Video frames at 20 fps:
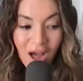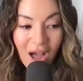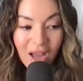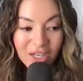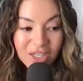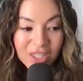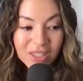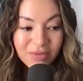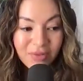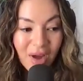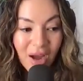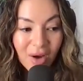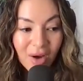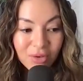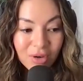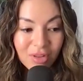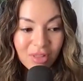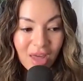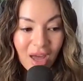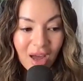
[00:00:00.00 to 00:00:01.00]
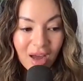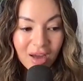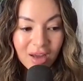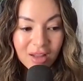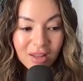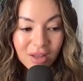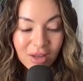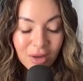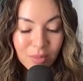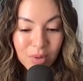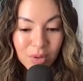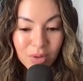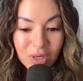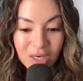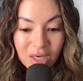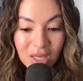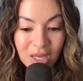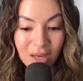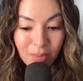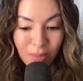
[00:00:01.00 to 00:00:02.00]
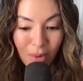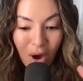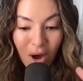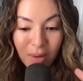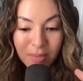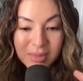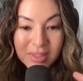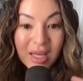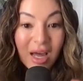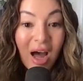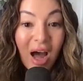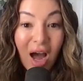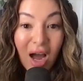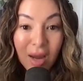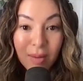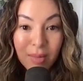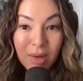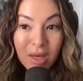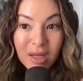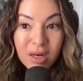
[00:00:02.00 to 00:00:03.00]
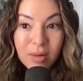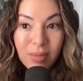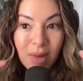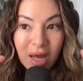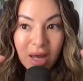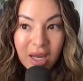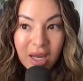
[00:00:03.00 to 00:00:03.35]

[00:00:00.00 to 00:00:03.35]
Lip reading: I just found that the community of moms that I'm in my